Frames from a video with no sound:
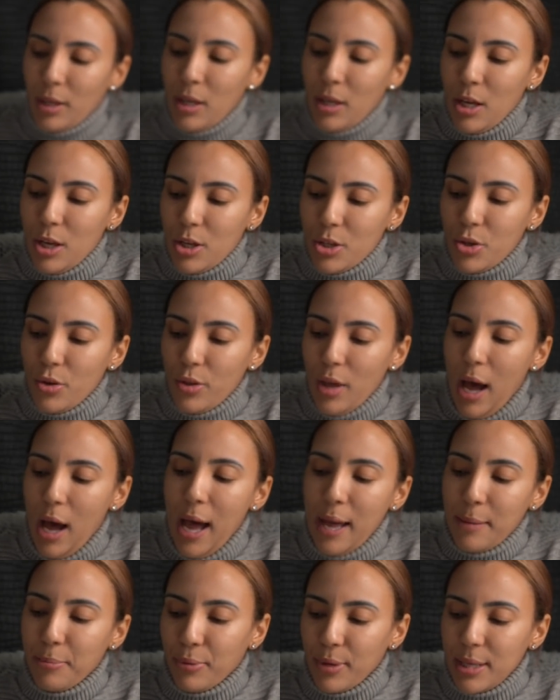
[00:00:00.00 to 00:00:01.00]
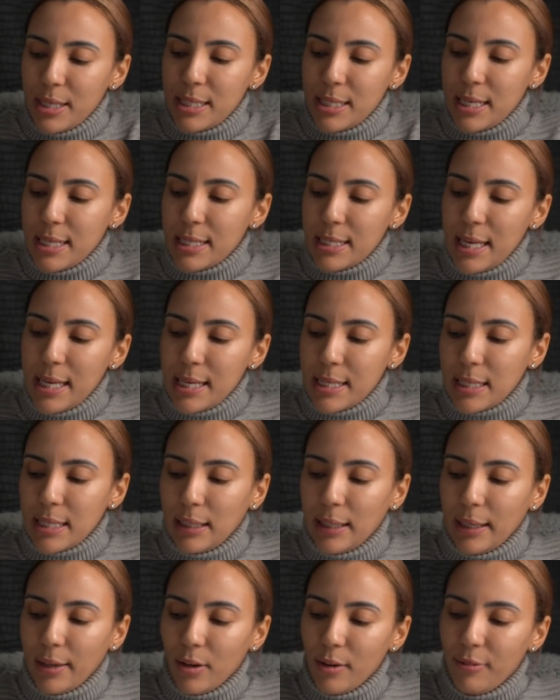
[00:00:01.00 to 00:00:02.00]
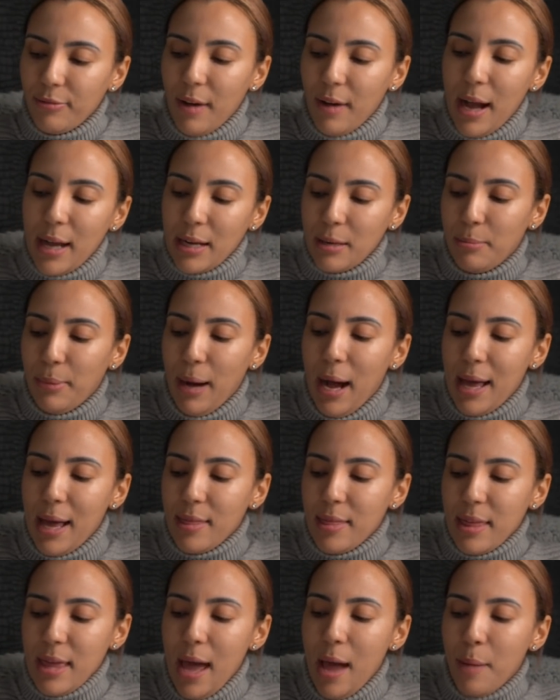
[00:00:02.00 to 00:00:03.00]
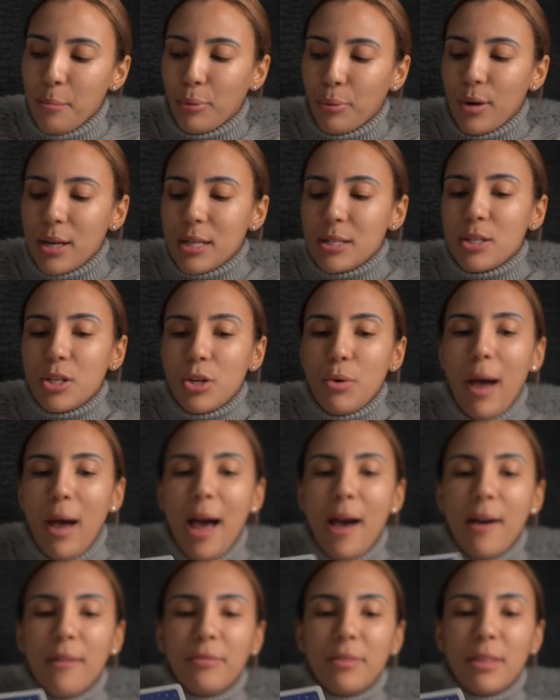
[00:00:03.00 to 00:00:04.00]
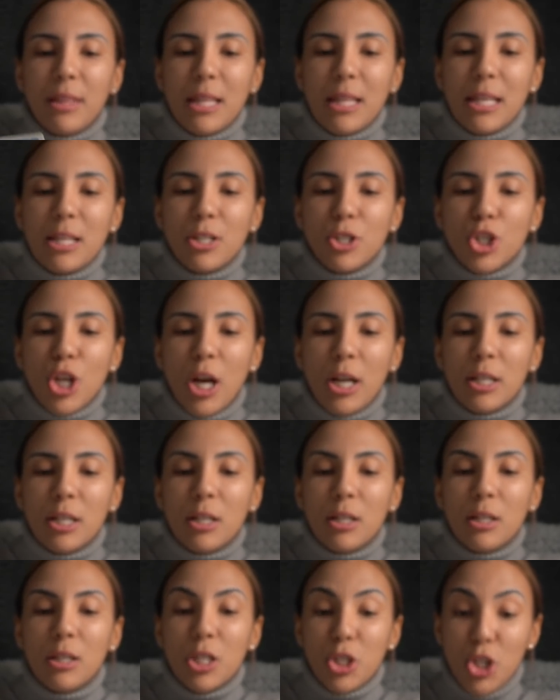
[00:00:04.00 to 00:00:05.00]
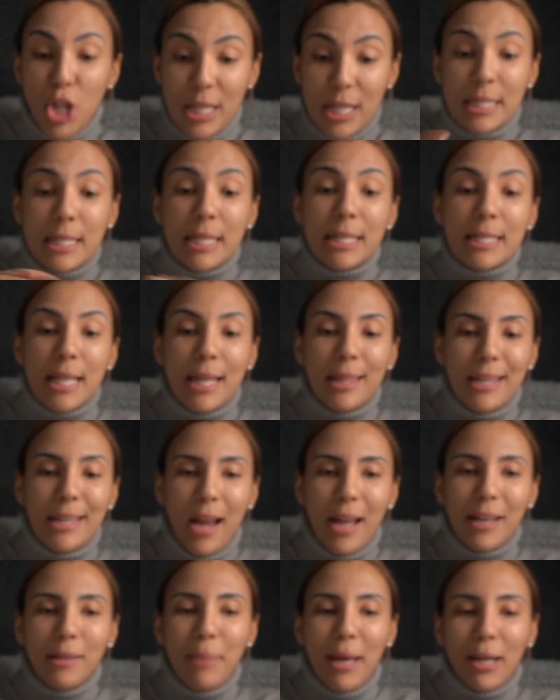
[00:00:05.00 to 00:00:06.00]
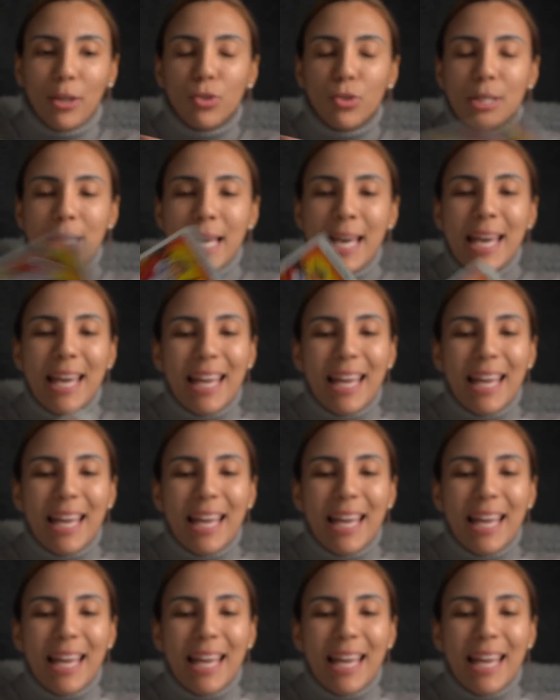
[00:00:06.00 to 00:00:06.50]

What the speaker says: So the High Priestess is clarified by the Empress. You have the Justice and the Nine of Pentacles.